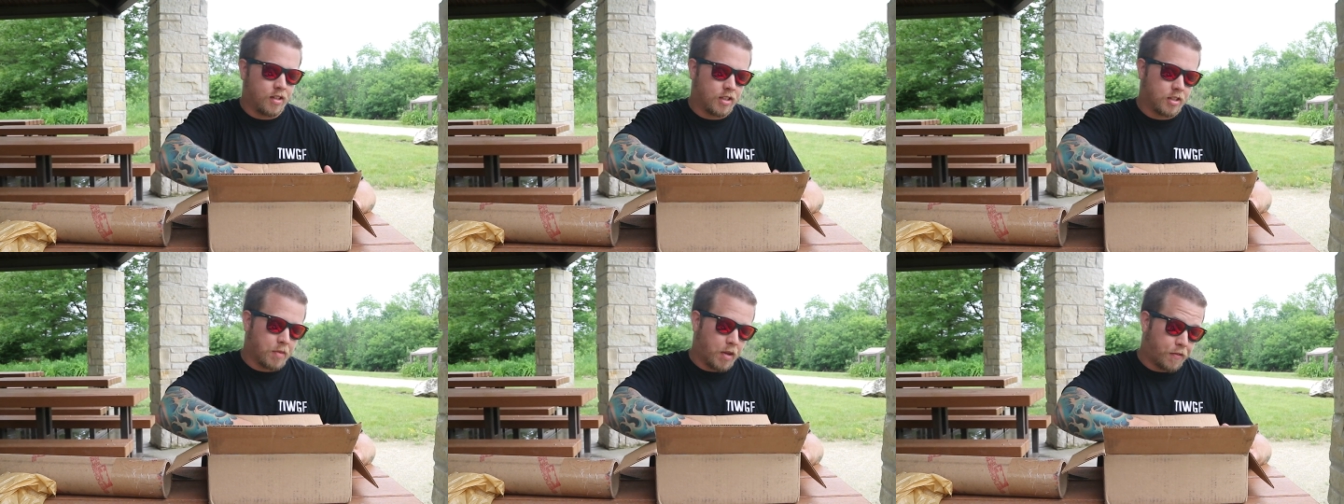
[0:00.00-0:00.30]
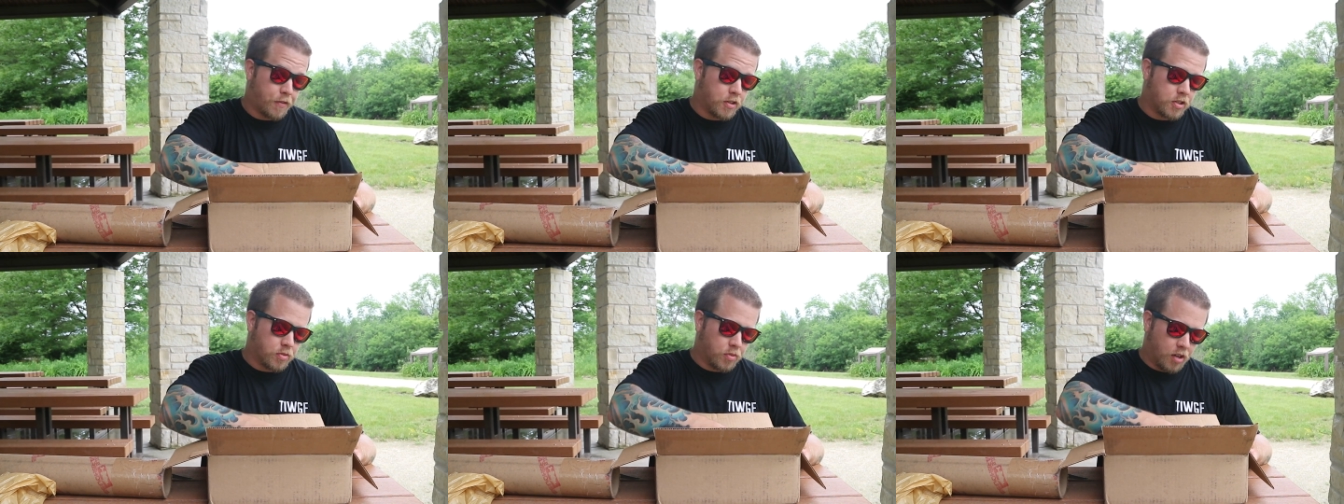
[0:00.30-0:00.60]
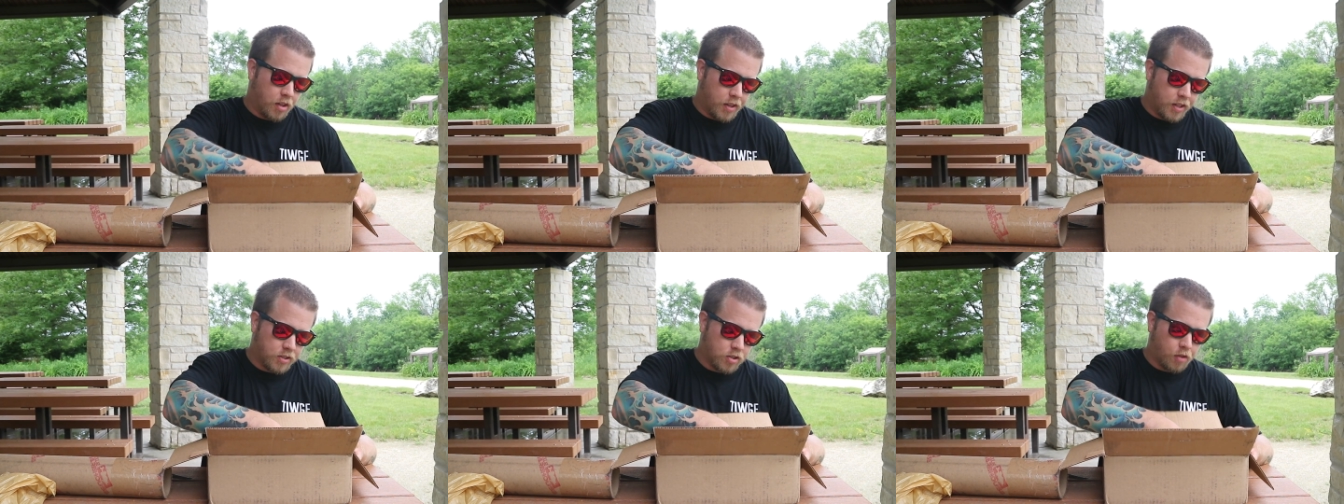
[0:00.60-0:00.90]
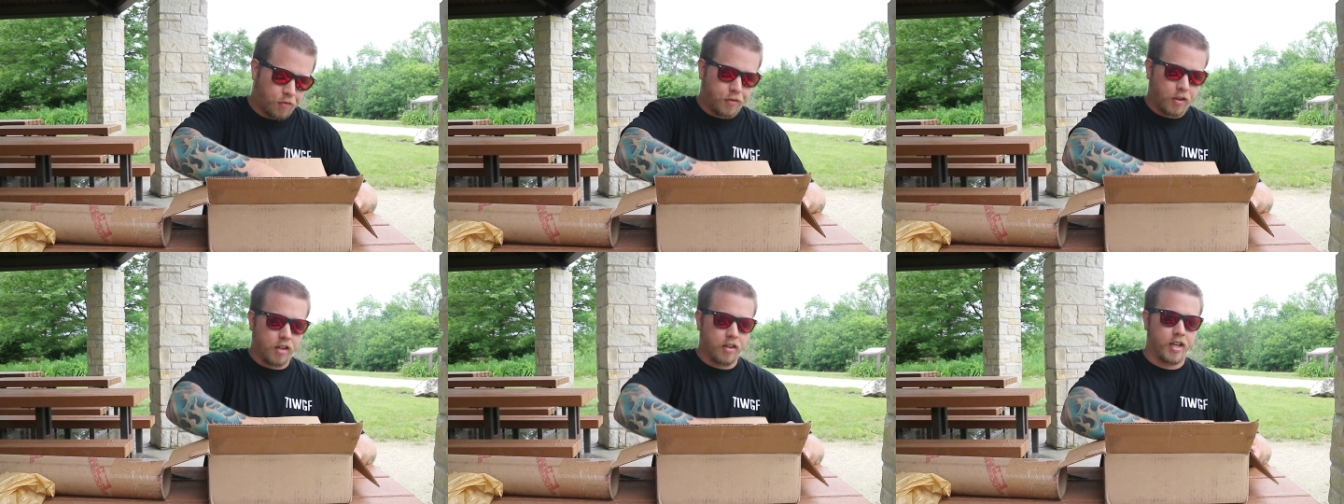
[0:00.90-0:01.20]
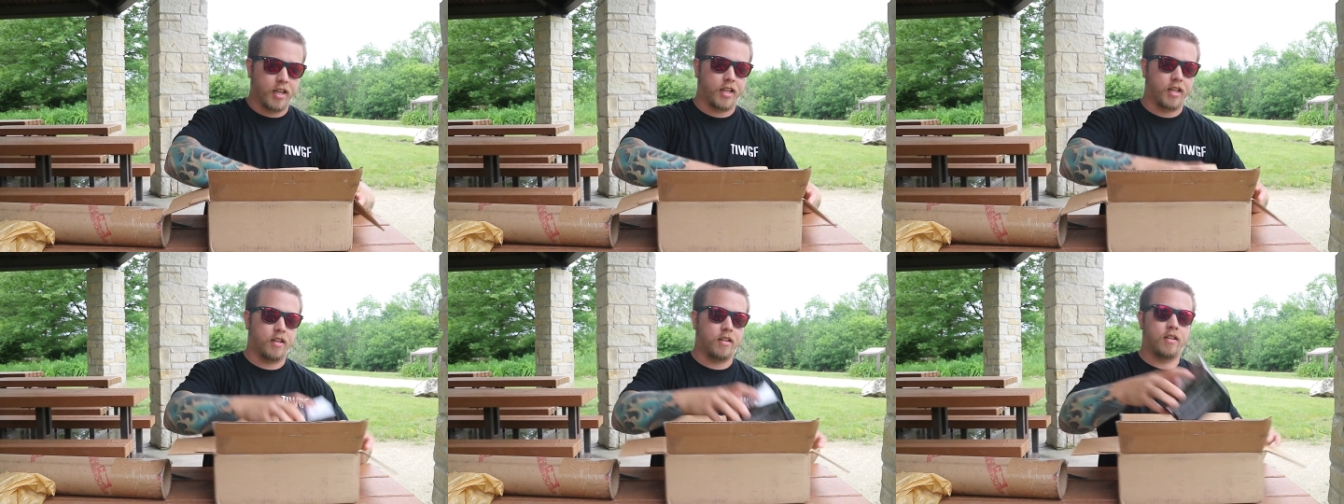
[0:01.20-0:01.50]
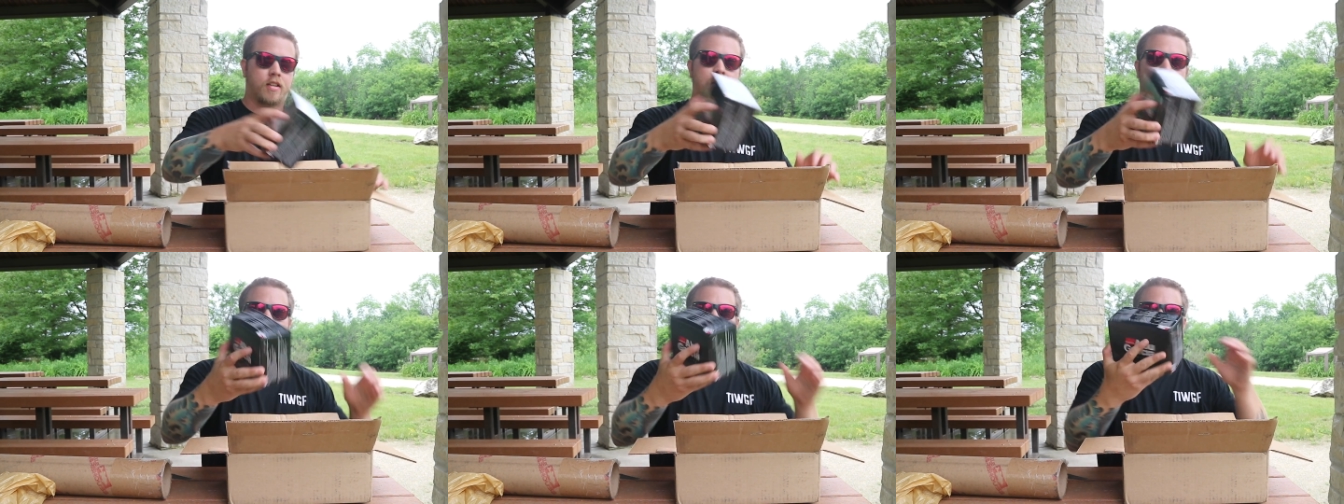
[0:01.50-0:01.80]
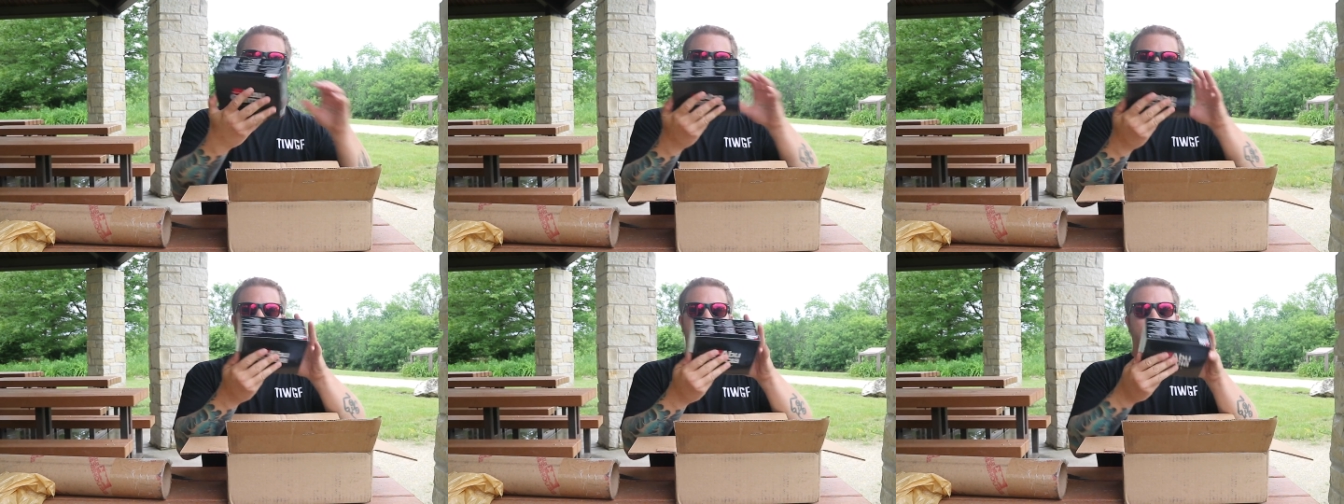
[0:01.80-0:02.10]
It's my first one of these. Hopefully I like it.
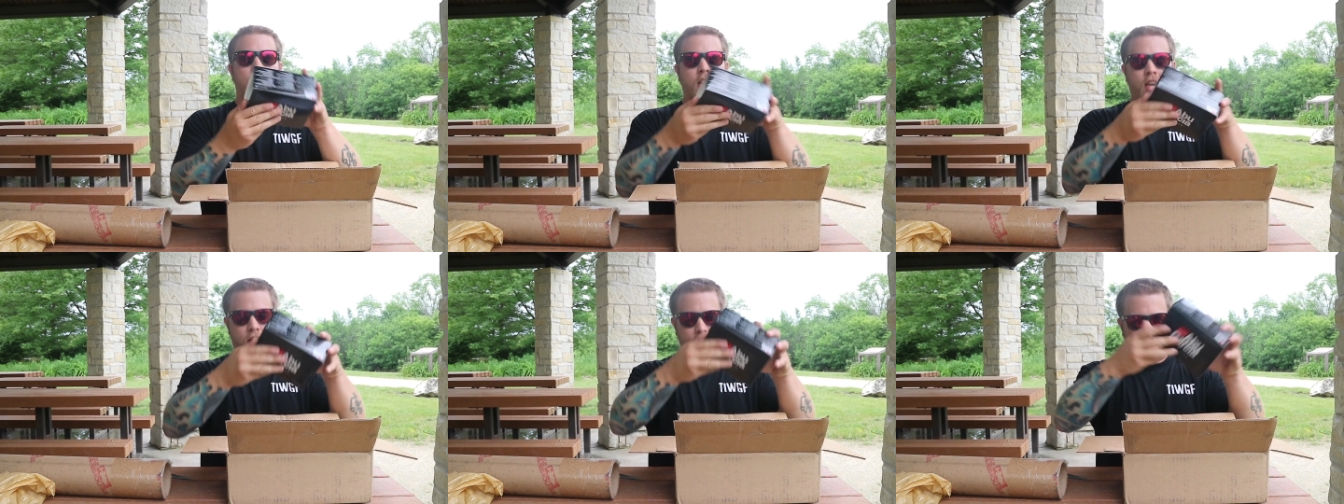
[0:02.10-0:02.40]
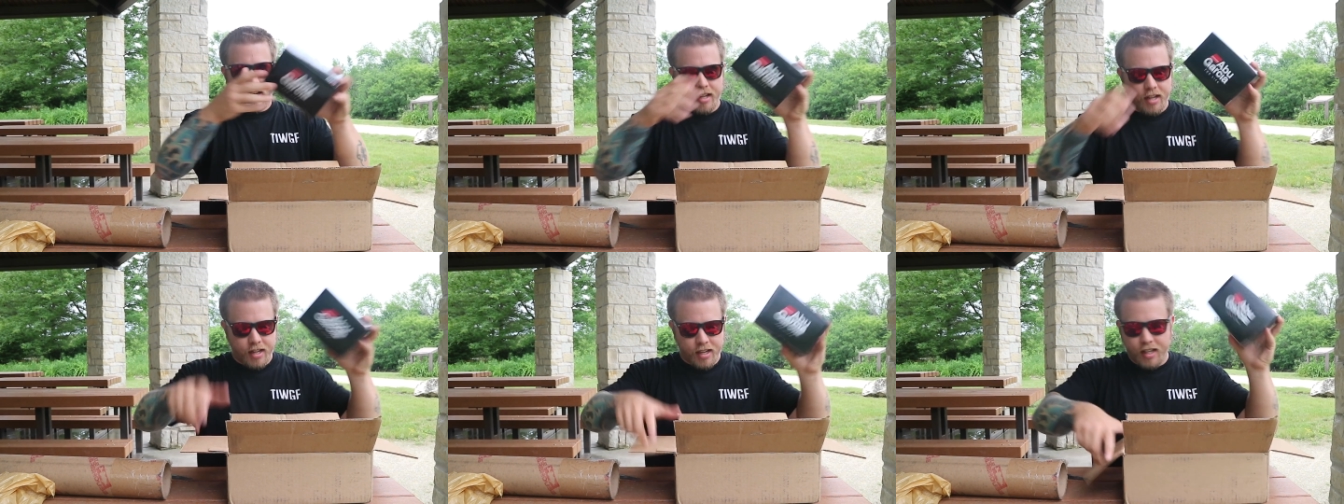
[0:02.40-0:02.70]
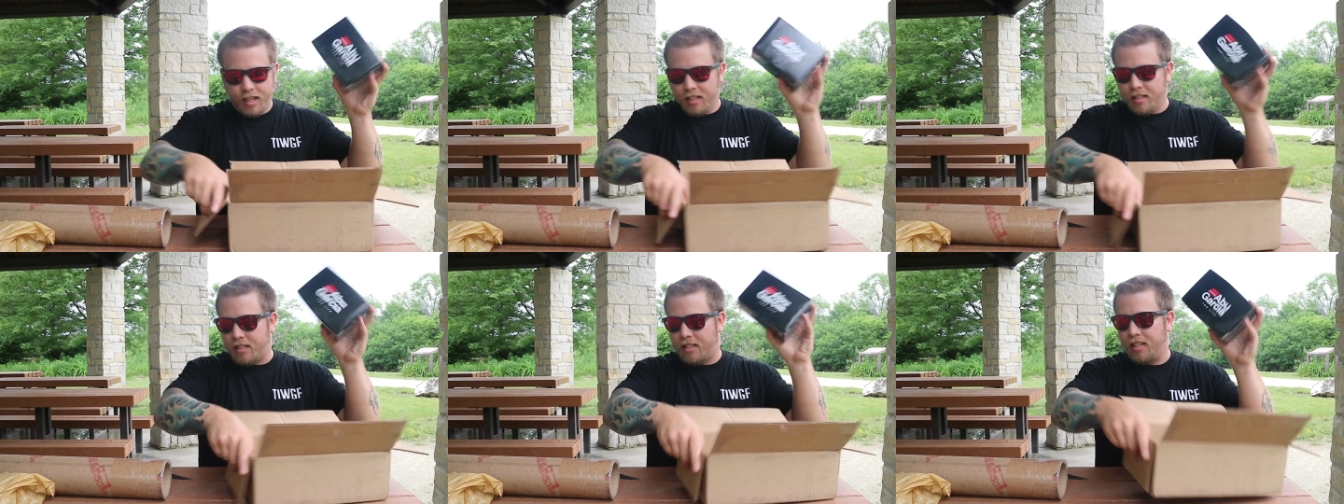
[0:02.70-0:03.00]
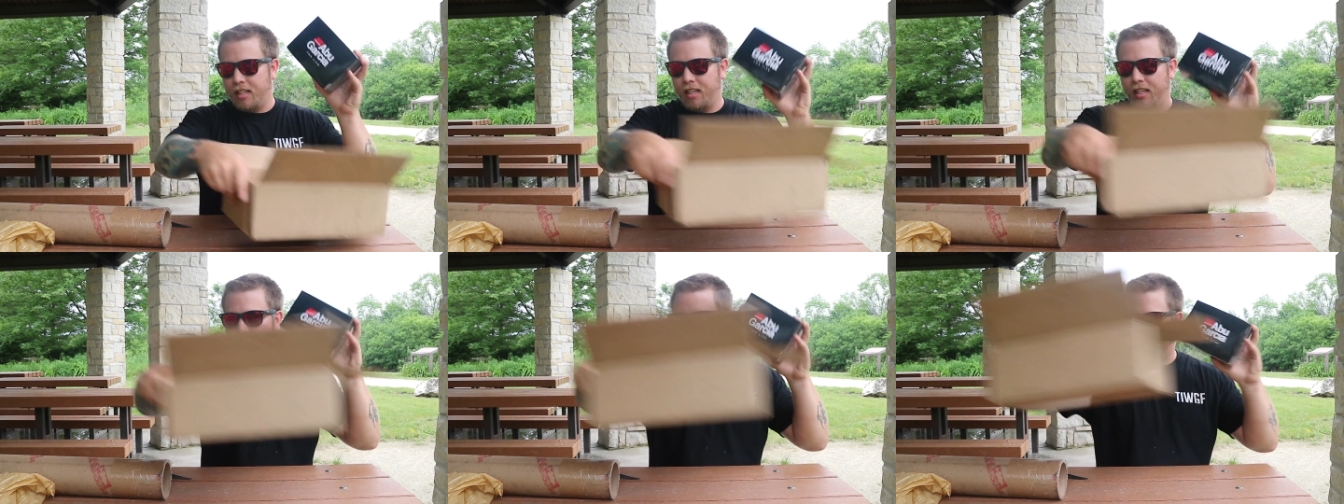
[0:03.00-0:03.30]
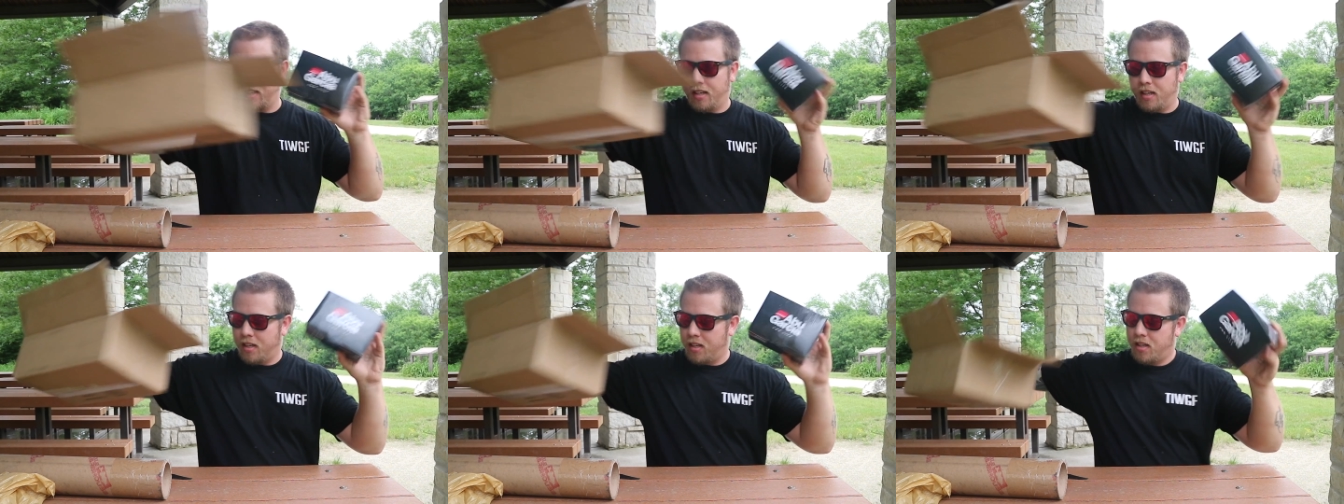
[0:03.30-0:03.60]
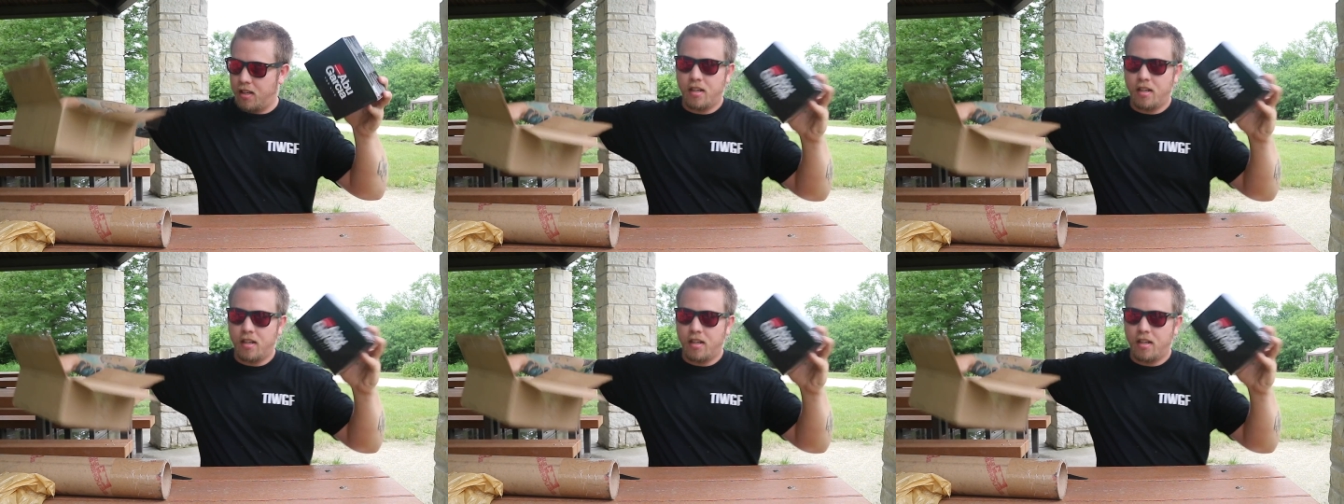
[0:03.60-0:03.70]
And it is the